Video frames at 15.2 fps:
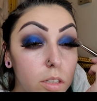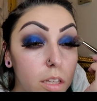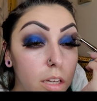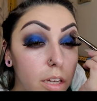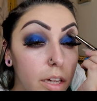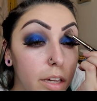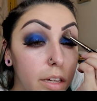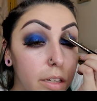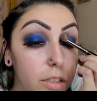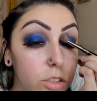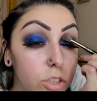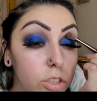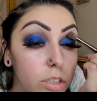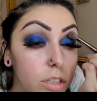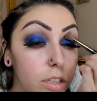the
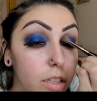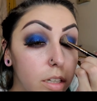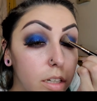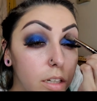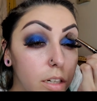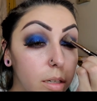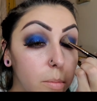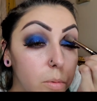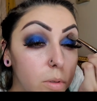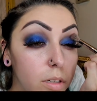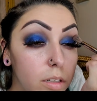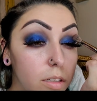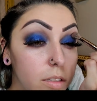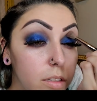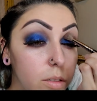edge and upward
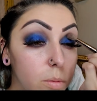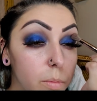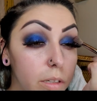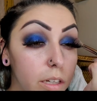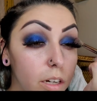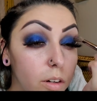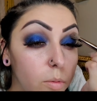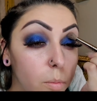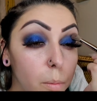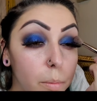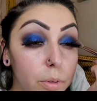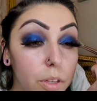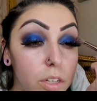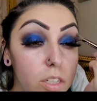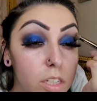a little bit. And
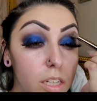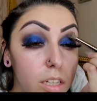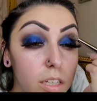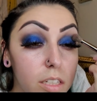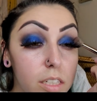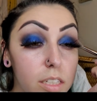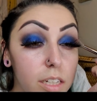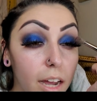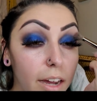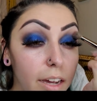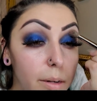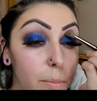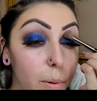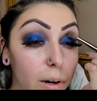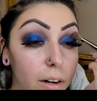remember this
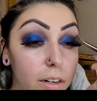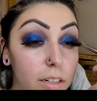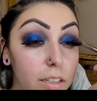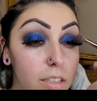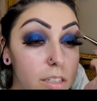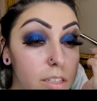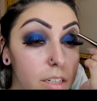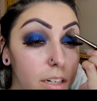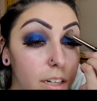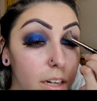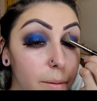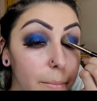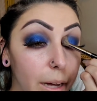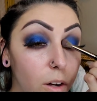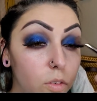side part is going to
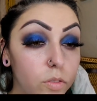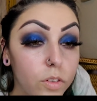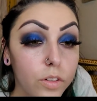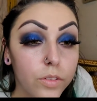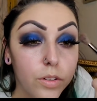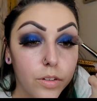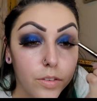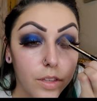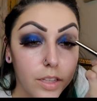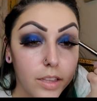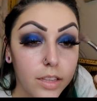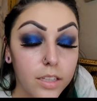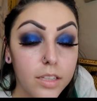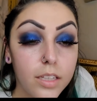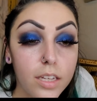come out further
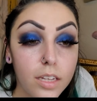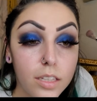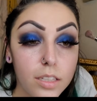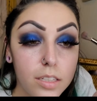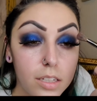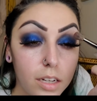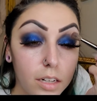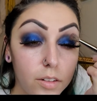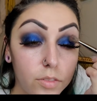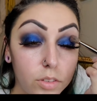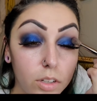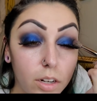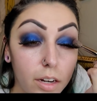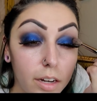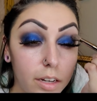than the inside of
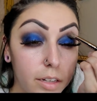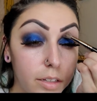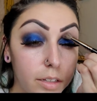your eye.